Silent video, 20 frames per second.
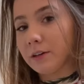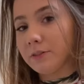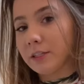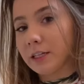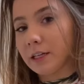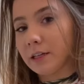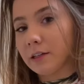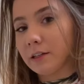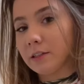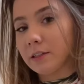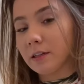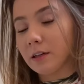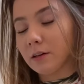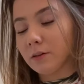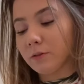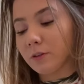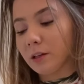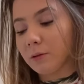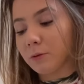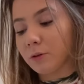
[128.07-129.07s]
hand, a
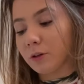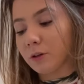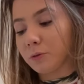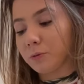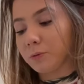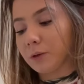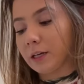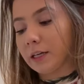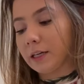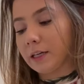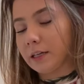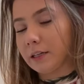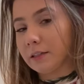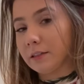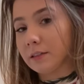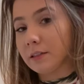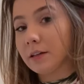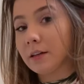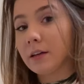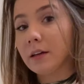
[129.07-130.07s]
flam on our right
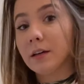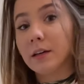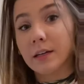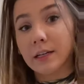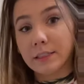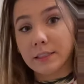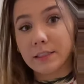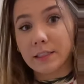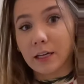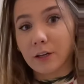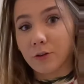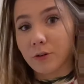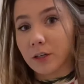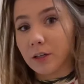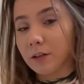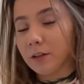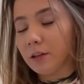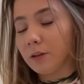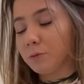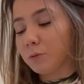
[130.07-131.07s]
hand, etc.
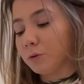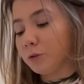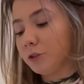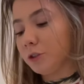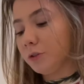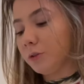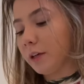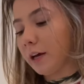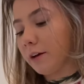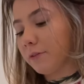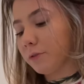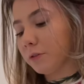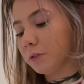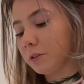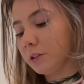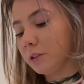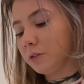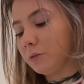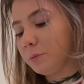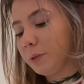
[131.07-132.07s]
And we'll do that for a
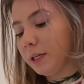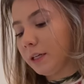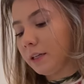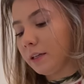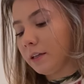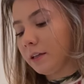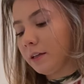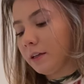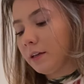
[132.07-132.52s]
little bit.